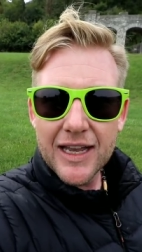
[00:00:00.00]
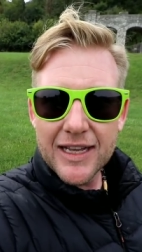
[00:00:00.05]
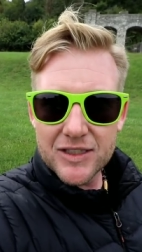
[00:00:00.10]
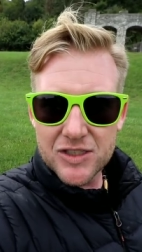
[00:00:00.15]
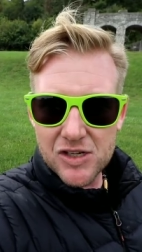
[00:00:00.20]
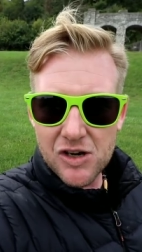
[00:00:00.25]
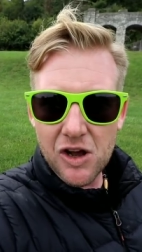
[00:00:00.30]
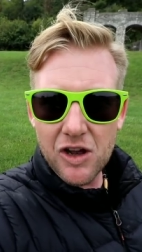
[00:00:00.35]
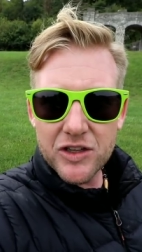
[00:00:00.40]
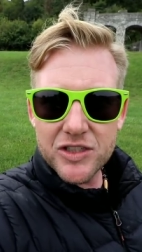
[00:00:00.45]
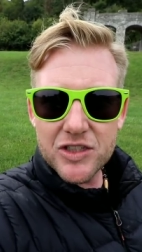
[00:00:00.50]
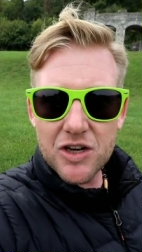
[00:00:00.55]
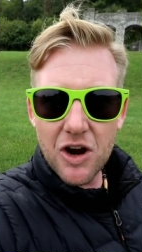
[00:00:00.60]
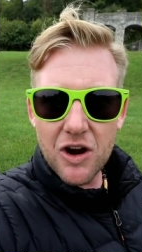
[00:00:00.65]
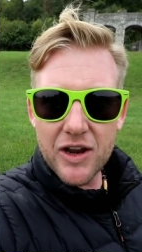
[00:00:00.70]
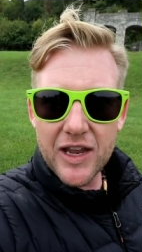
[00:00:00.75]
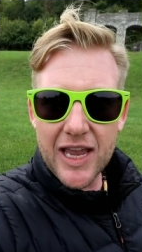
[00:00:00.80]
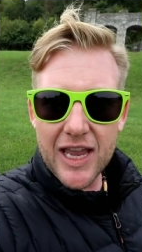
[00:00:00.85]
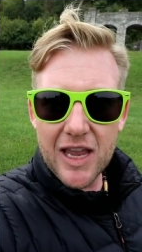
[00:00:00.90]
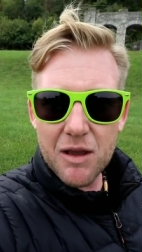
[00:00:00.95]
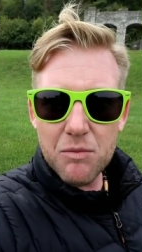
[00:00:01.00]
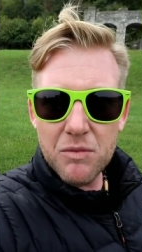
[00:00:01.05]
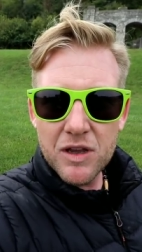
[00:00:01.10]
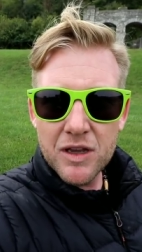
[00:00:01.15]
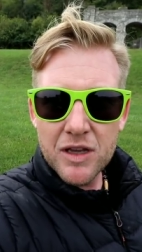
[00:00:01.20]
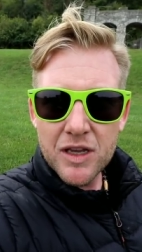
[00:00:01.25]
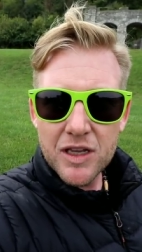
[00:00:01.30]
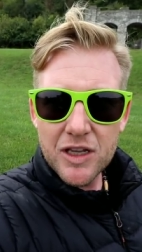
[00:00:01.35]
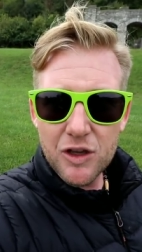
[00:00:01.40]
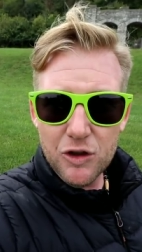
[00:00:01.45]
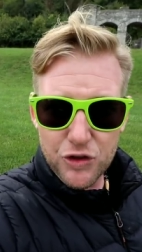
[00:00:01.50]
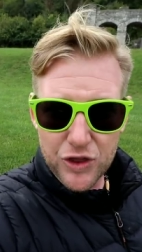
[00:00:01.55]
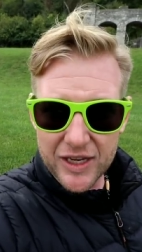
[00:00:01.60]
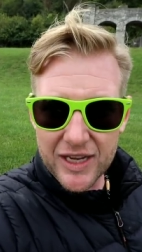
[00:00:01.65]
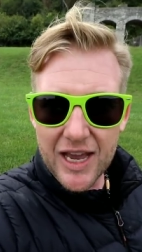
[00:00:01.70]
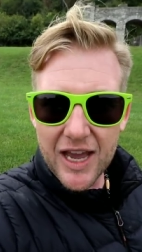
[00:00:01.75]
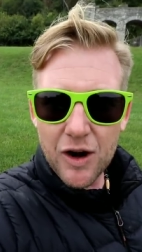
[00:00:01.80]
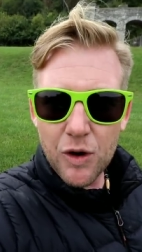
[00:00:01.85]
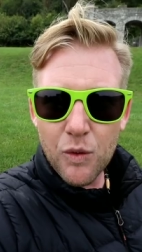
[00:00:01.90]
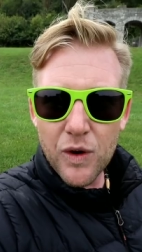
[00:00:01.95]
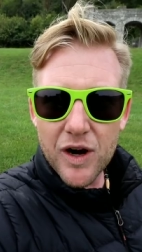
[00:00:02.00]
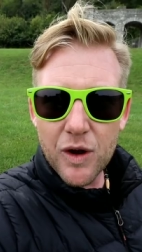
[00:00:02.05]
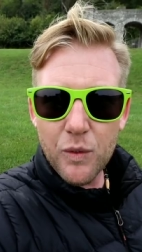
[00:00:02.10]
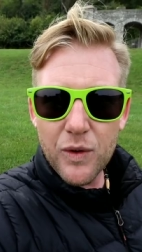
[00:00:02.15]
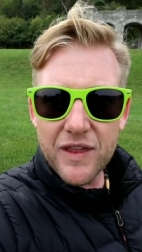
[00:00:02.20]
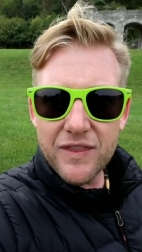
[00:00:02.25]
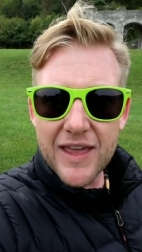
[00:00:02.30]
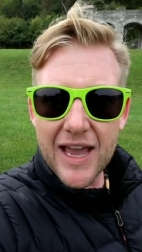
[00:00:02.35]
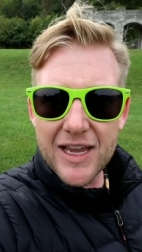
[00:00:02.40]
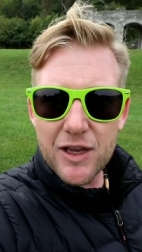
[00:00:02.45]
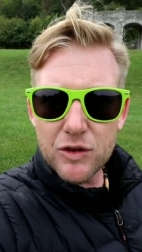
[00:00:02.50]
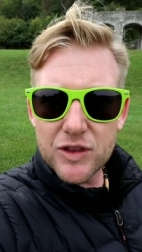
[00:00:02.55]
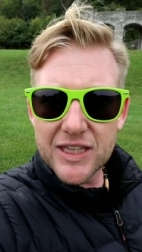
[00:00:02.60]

It's an all-star game. You think I don't want to win that?